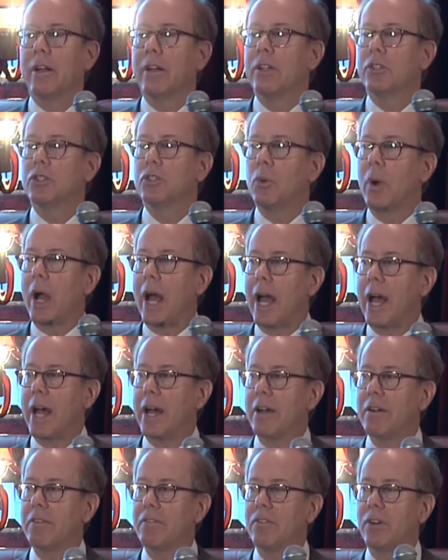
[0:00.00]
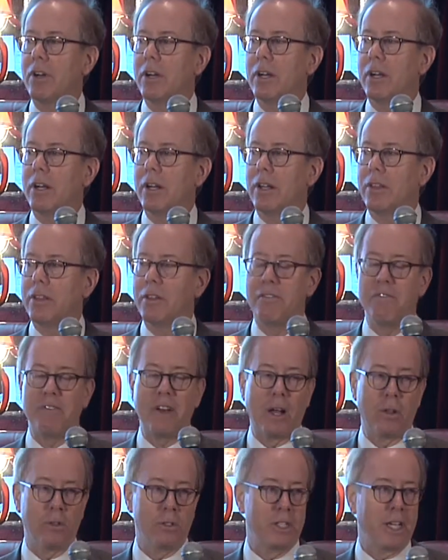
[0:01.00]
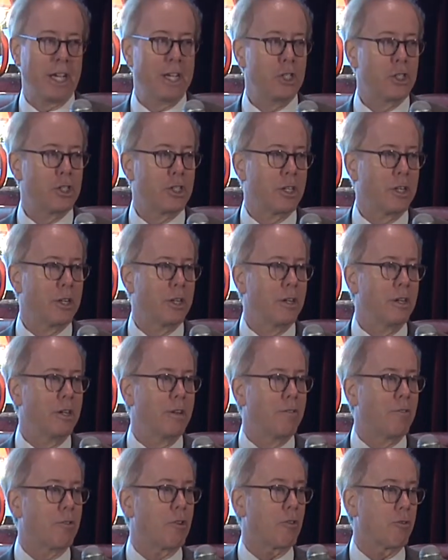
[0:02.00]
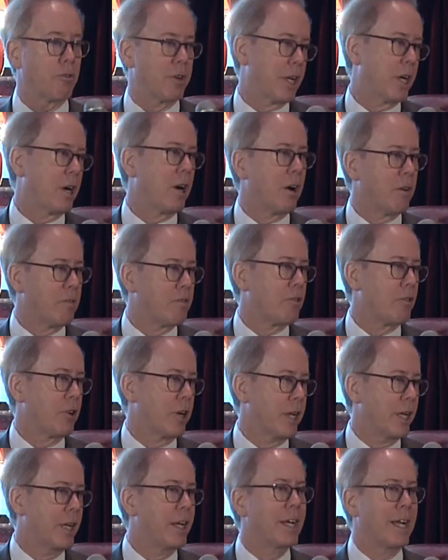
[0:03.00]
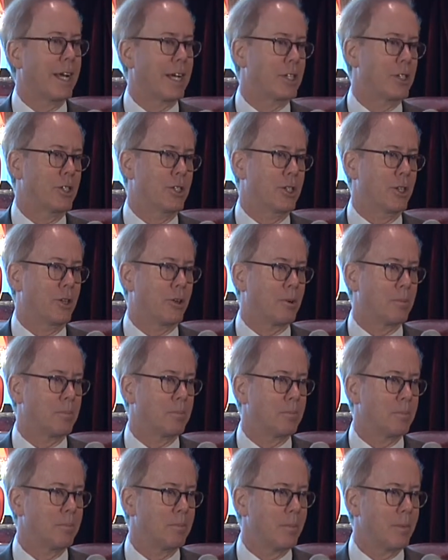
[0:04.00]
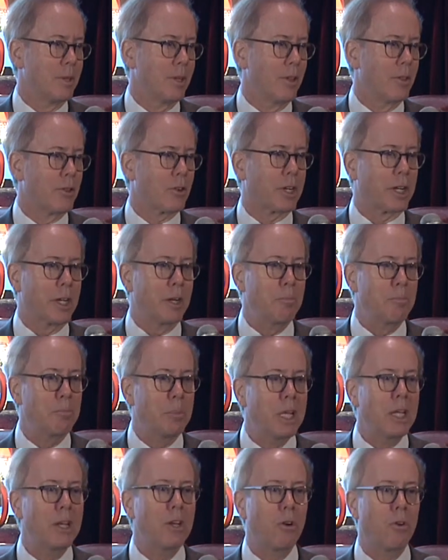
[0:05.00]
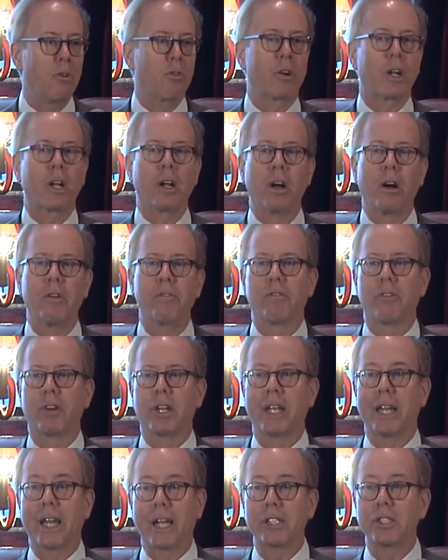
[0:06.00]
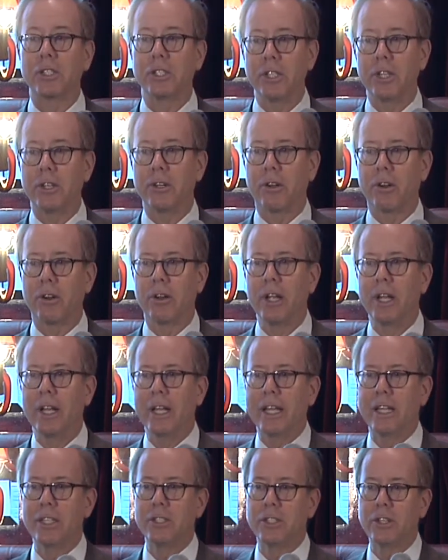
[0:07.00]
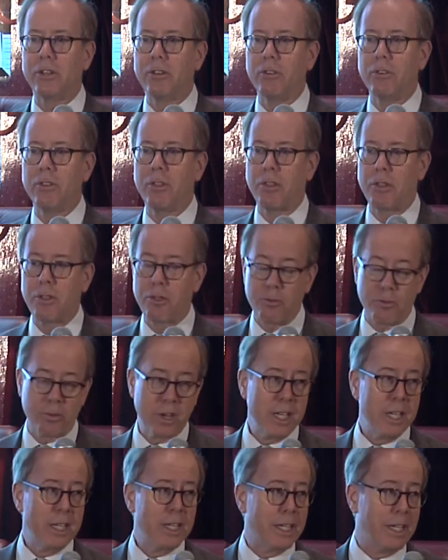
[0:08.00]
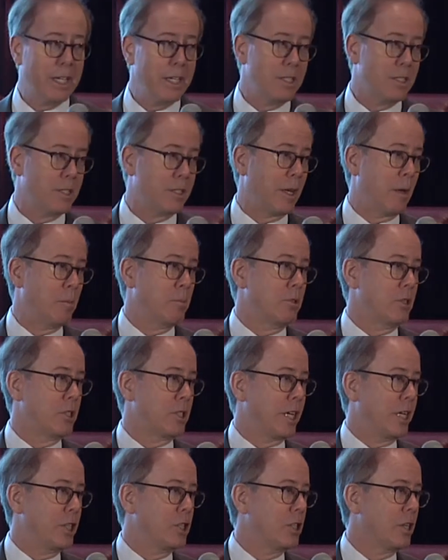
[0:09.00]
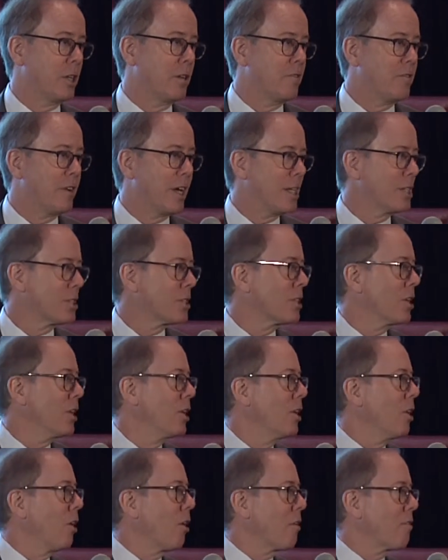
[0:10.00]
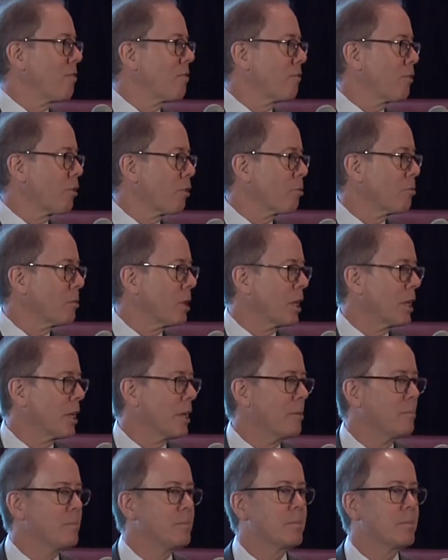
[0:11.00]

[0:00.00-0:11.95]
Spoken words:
to have the foundation for recovery next year. There can be no recovery next year until the three key stabilization events are firmly